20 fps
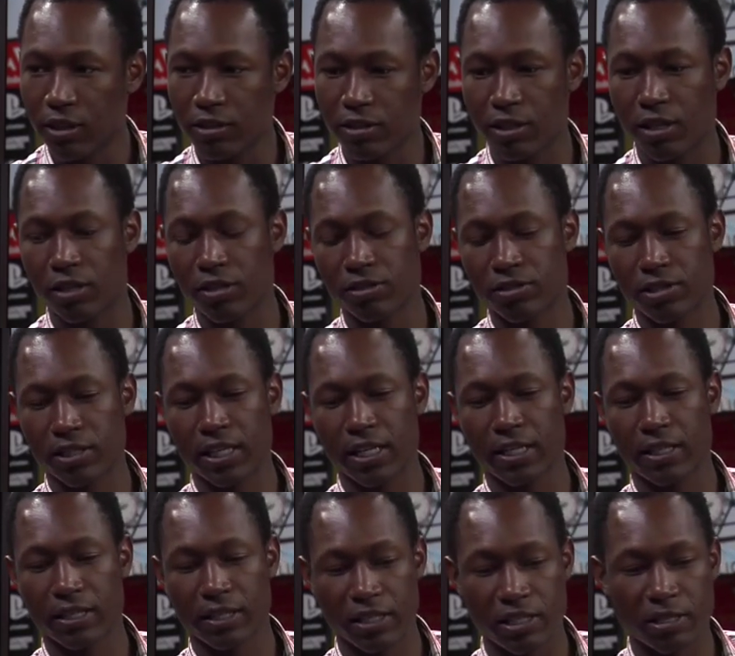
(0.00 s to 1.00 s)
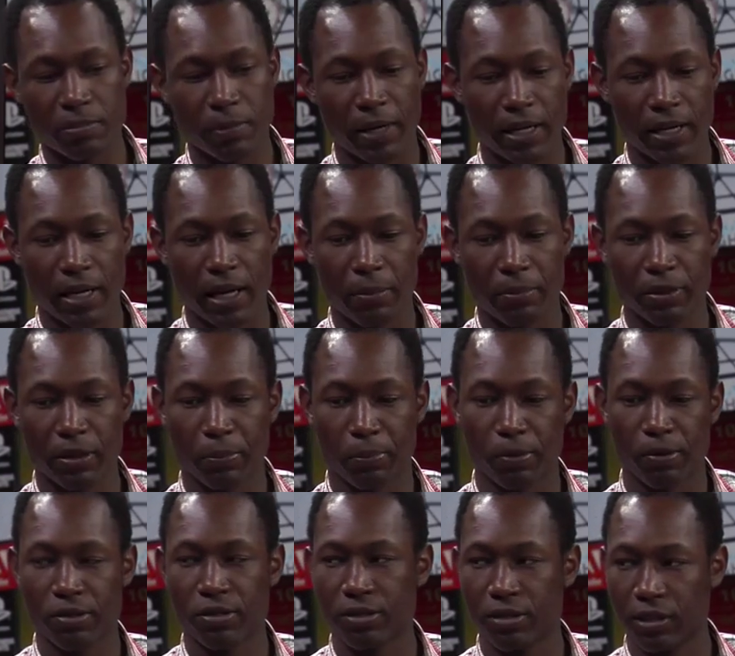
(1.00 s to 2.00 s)
to understand that this might not be the
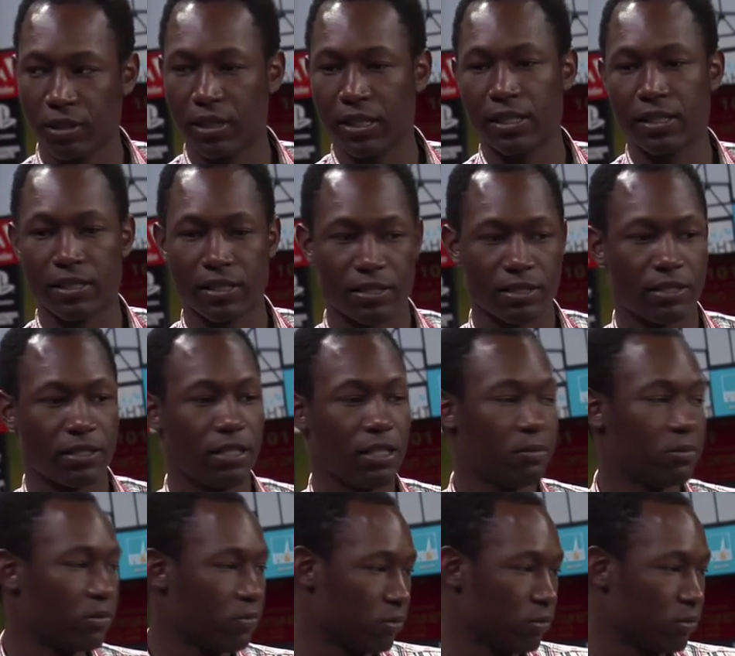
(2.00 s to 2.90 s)
person to lead this team.